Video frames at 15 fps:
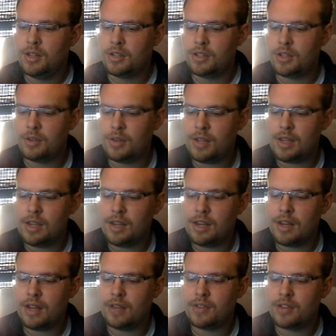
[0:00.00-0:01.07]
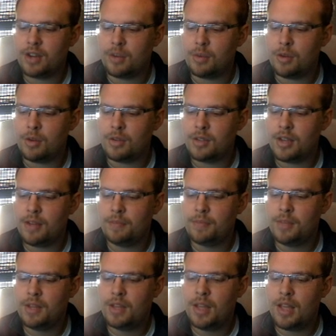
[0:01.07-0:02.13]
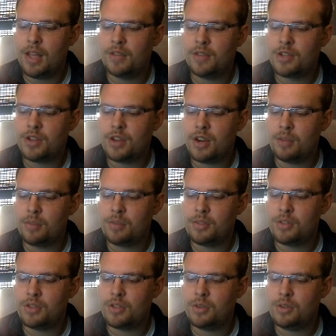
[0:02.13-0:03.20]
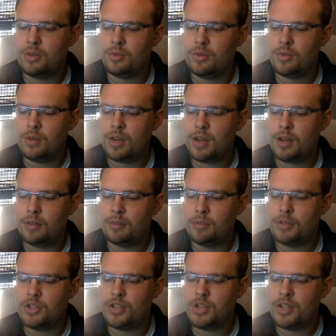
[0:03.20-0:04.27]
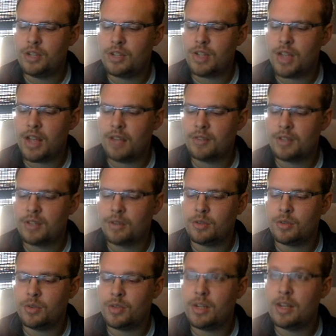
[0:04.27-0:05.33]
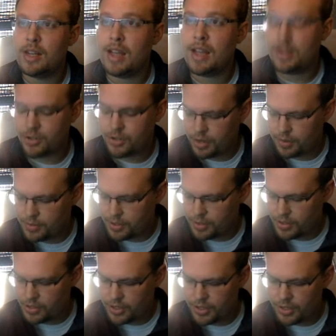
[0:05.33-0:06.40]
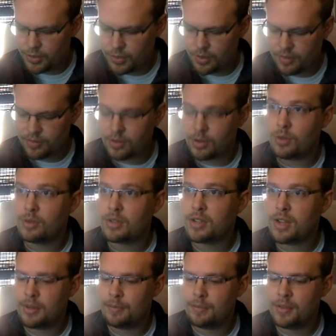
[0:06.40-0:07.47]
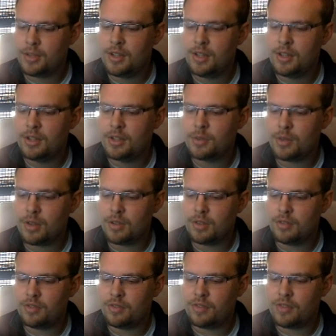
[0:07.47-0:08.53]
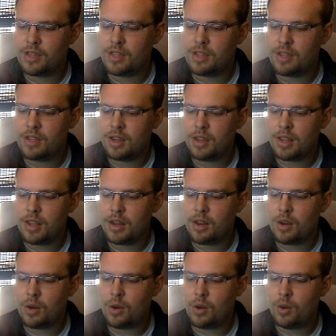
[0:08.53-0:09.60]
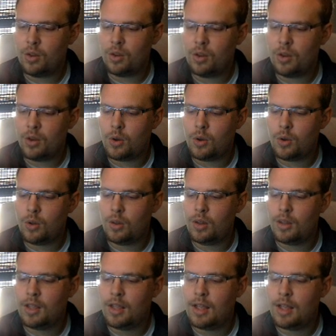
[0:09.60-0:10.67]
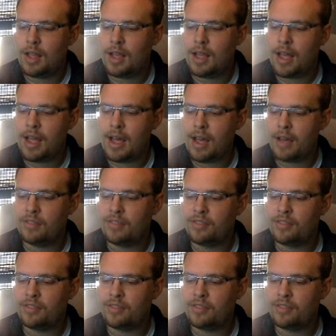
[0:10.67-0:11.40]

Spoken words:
So E to F sharp whole step. F sharp to G is a half step, so we need to add a sharp to the G as well for whole step. So we have E and then whole, half.